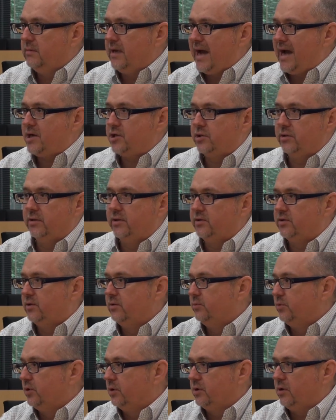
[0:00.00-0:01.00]

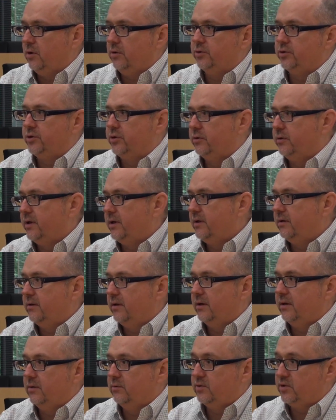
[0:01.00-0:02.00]
nationalism or culture or
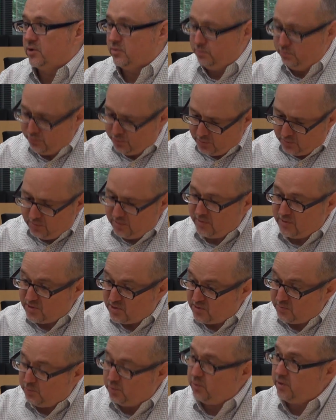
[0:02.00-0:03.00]
anything. It was just purely the
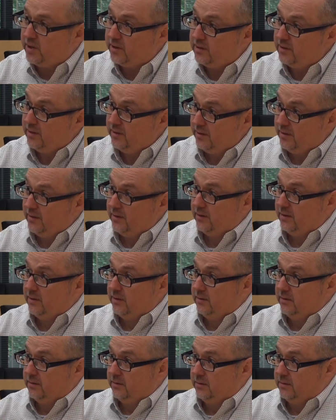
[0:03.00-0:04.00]
sport.
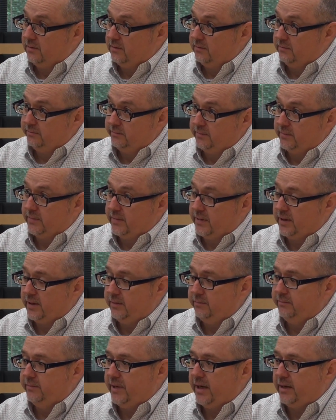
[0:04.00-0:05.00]

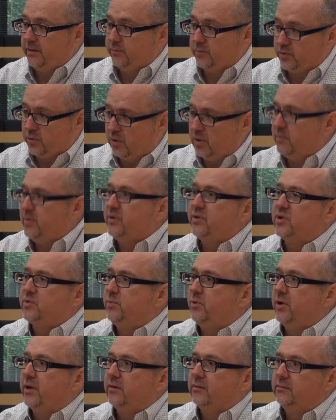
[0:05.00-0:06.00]
And it was all about the
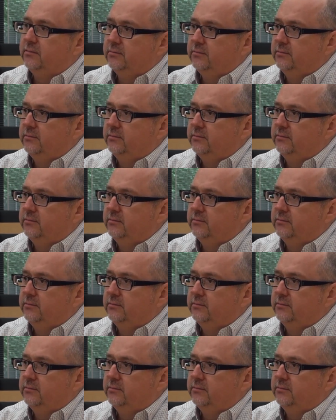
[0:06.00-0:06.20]
sport.